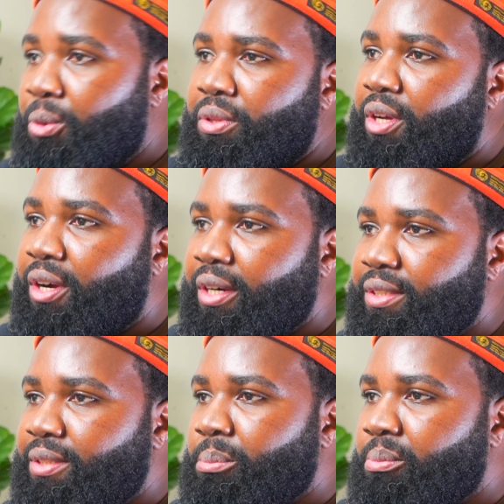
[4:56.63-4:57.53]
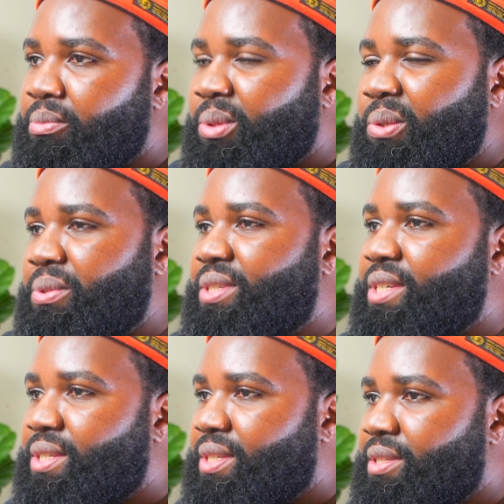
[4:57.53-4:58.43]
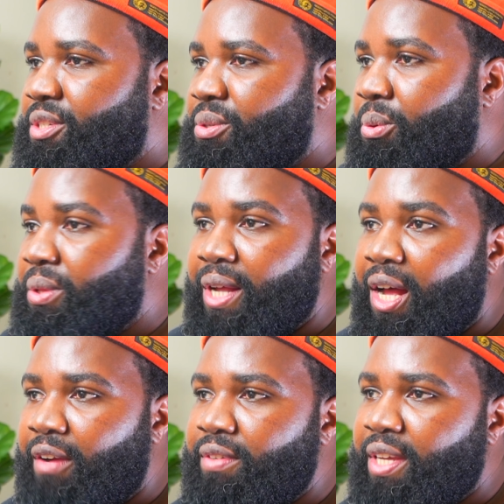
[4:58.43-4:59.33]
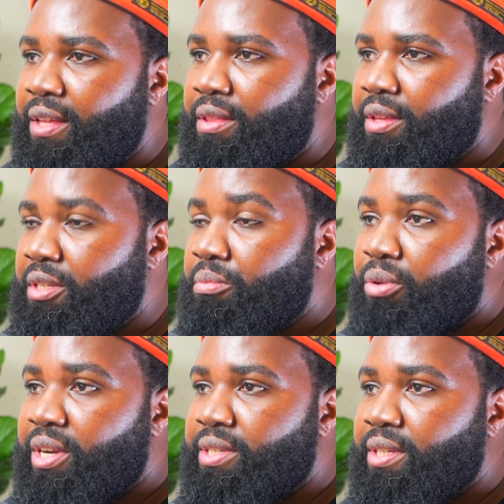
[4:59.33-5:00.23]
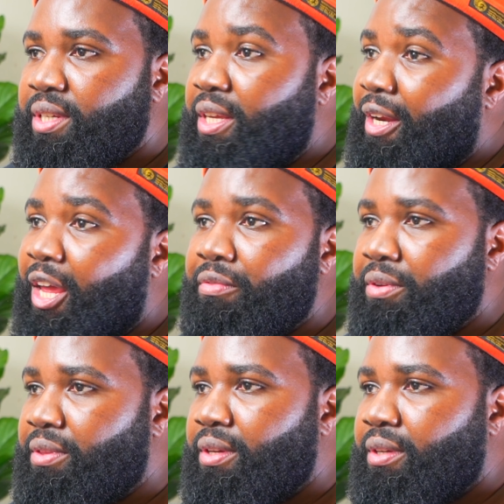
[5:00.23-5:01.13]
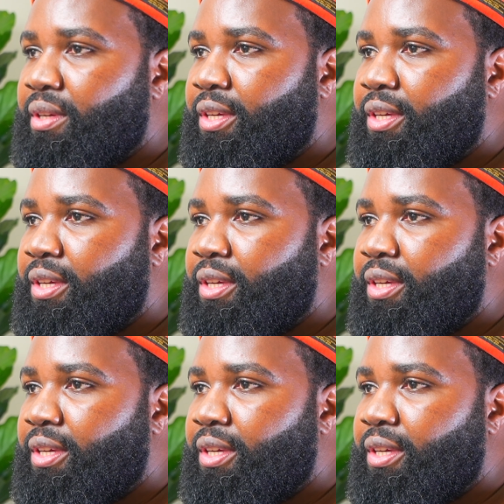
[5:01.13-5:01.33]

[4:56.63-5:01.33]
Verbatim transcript: or the arts. resistance or the god of death is present in everything.